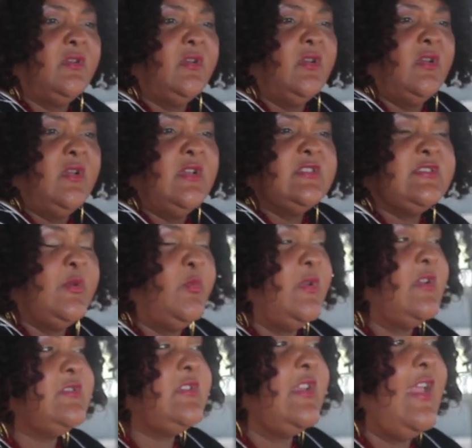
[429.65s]
Yeah. Someone
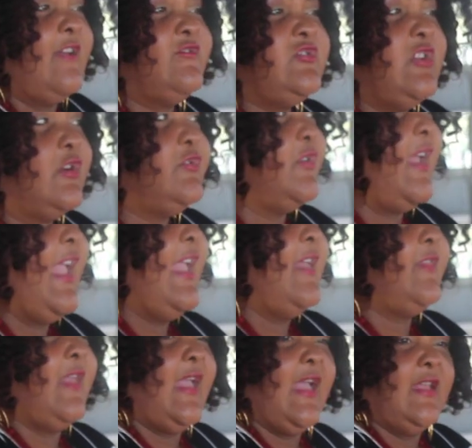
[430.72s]
else didn't have shelter
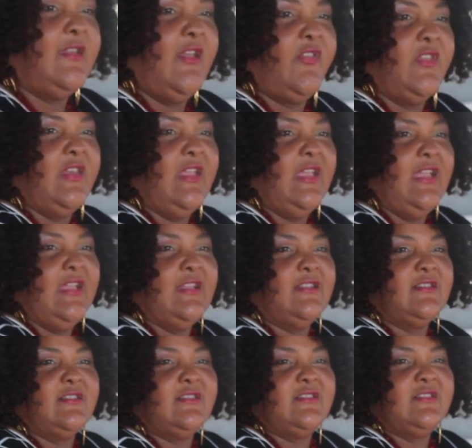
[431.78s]
and they had nothing to eat.
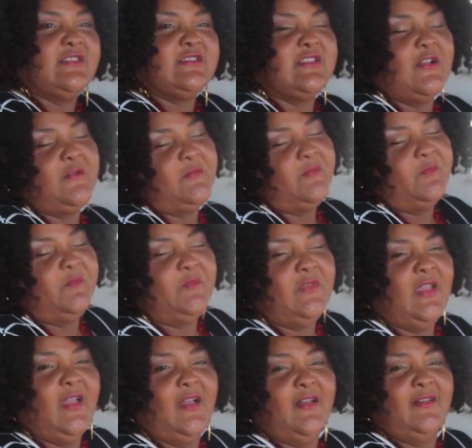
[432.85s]
Mm-hmm. So
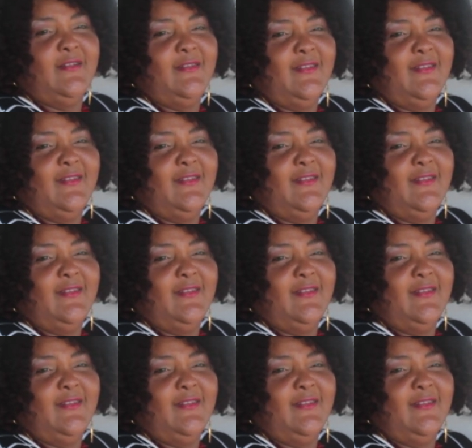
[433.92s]
yeah.